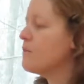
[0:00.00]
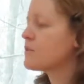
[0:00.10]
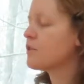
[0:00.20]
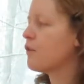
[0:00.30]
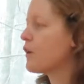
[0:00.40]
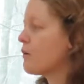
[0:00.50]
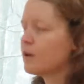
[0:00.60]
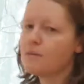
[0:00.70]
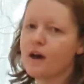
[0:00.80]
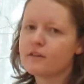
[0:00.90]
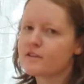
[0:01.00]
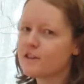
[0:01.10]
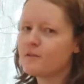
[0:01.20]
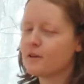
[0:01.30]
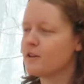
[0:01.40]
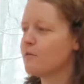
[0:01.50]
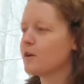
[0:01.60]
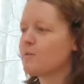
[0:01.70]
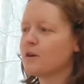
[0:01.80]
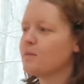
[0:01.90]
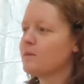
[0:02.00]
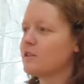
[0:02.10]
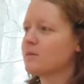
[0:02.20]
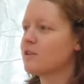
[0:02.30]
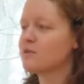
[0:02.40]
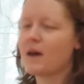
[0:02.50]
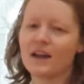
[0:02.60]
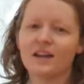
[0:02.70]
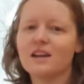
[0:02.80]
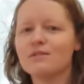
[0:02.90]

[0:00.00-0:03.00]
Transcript: So if that really bothers you and you want to put some of those back in,